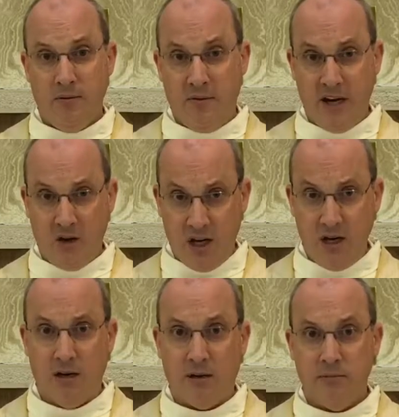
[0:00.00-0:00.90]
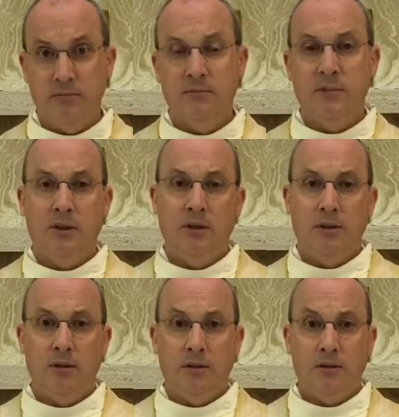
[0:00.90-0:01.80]
they're here.
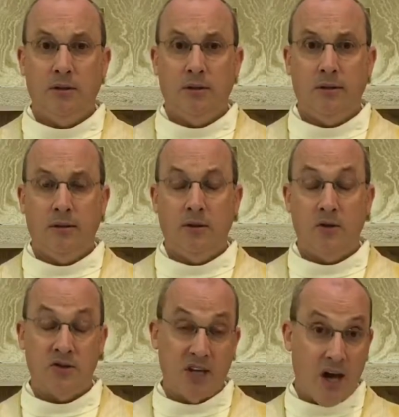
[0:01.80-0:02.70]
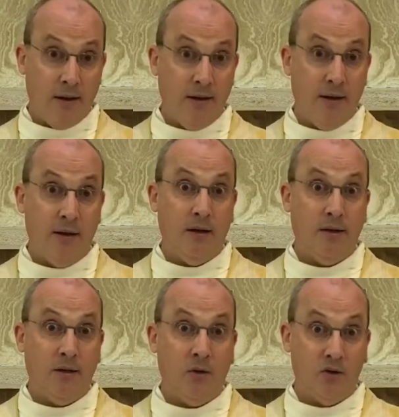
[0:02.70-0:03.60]
Your son,
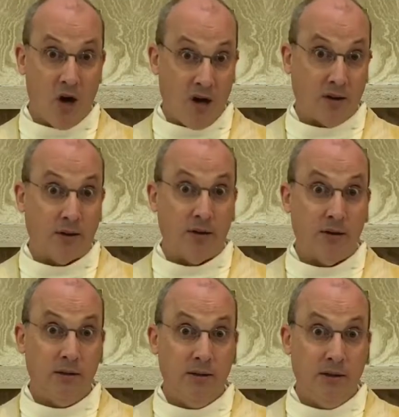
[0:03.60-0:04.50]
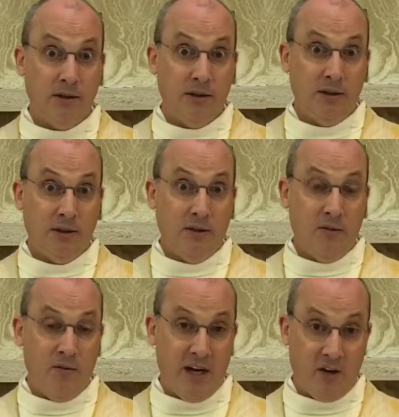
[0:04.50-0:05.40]
your daughter,
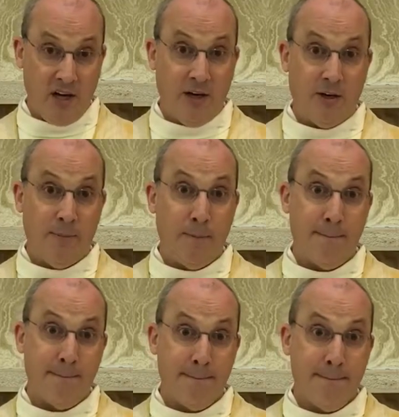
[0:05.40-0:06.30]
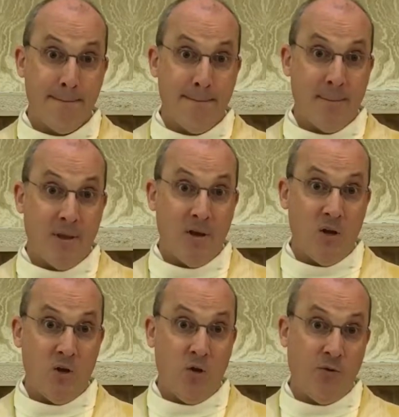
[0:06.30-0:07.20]
they're here.
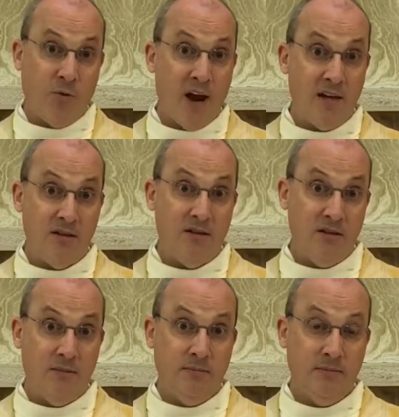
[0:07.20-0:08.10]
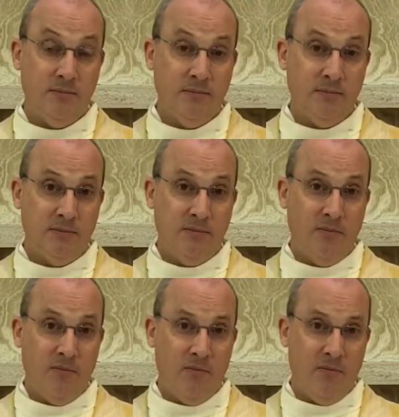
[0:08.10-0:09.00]
Your friend,
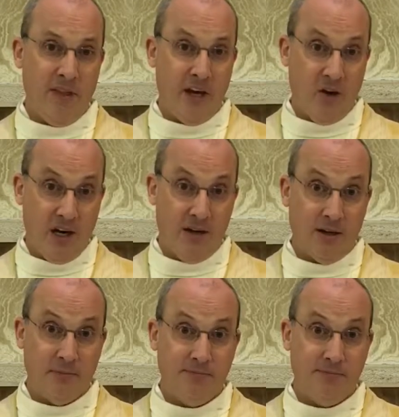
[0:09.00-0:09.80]
they're here.